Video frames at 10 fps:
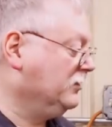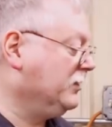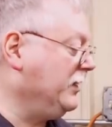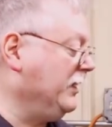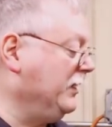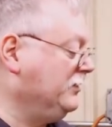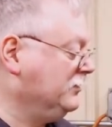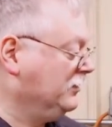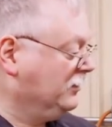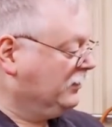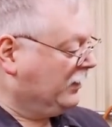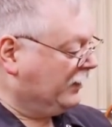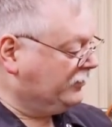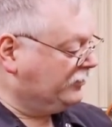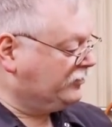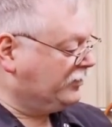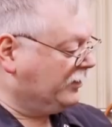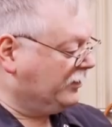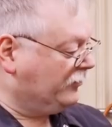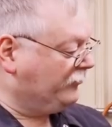Okay, I just
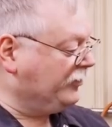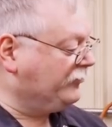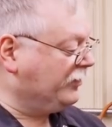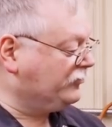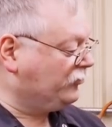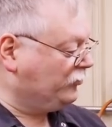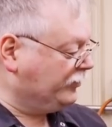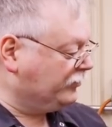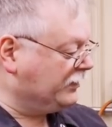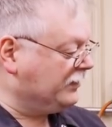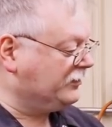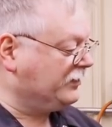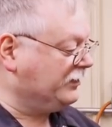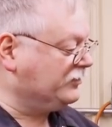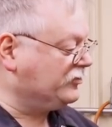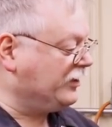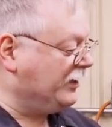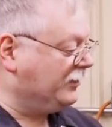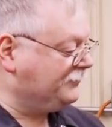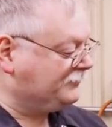redressed the wheel, got things
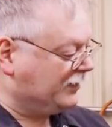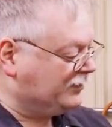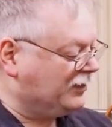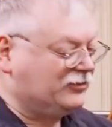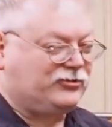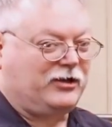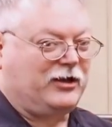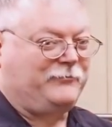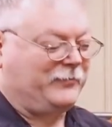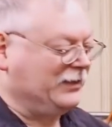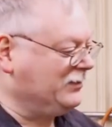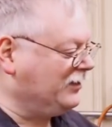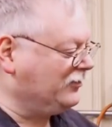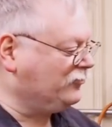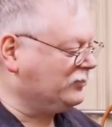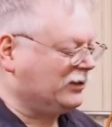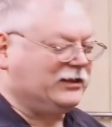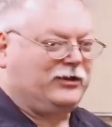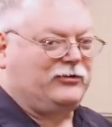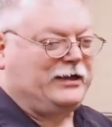set. I touched off. My touch was a
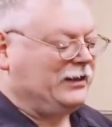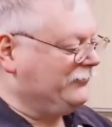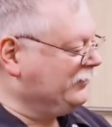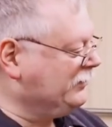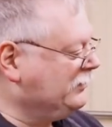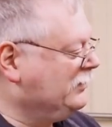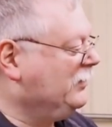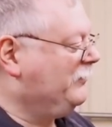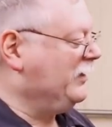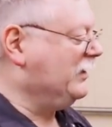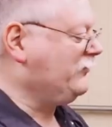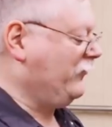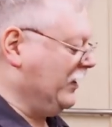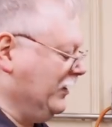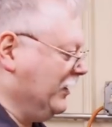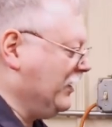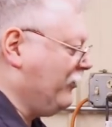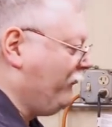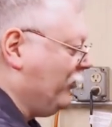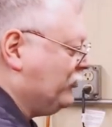little heavy, but that's fine. I
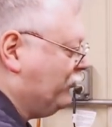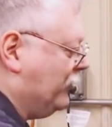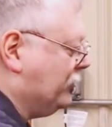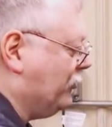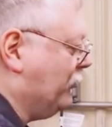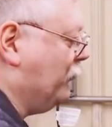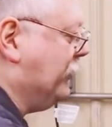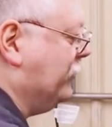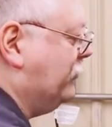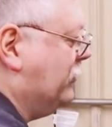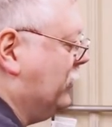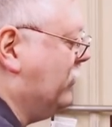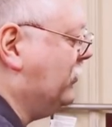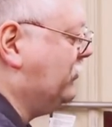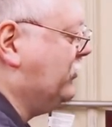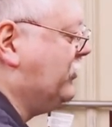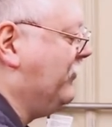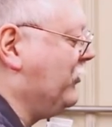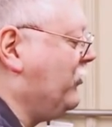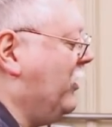got a fresh dress on the wheel. I'll just
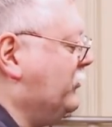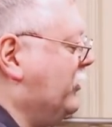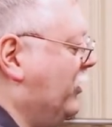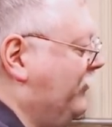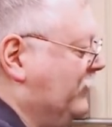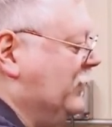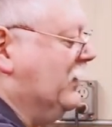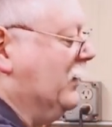come across there.